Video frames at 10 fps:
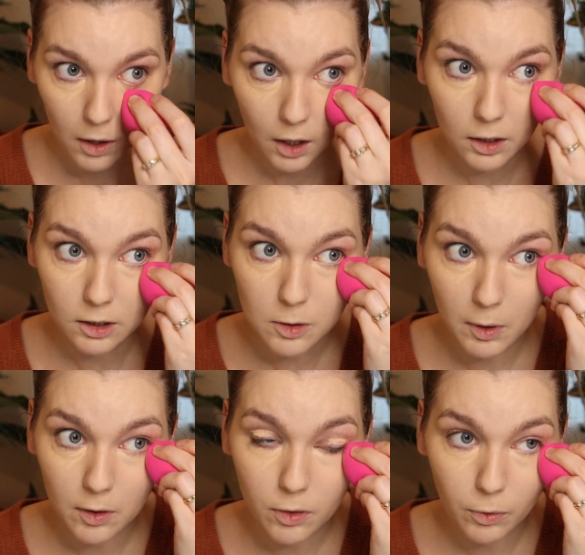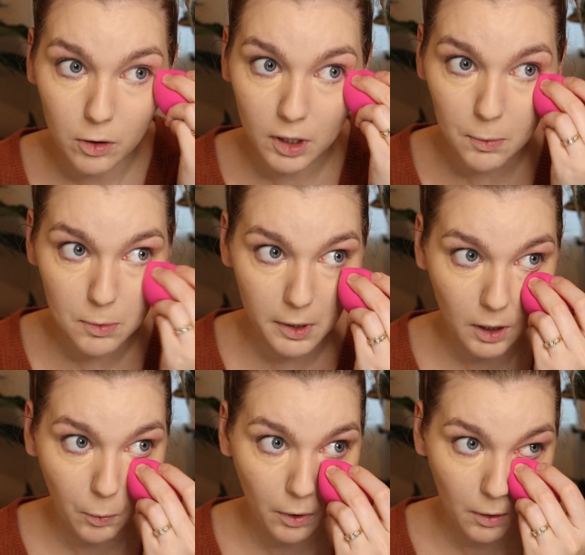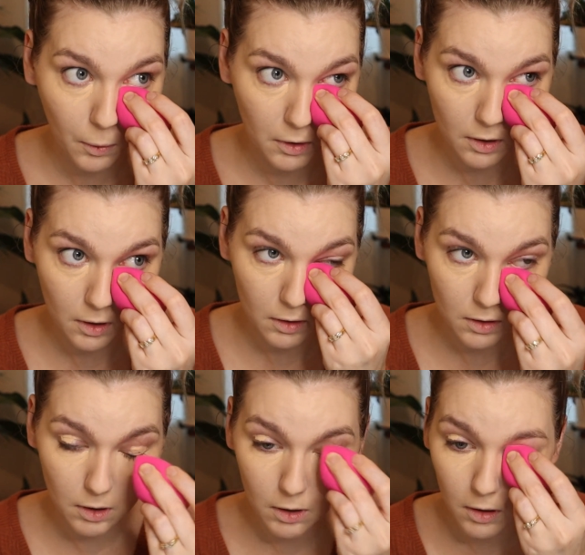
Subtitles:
Gosh, my throat keeps making weird noises.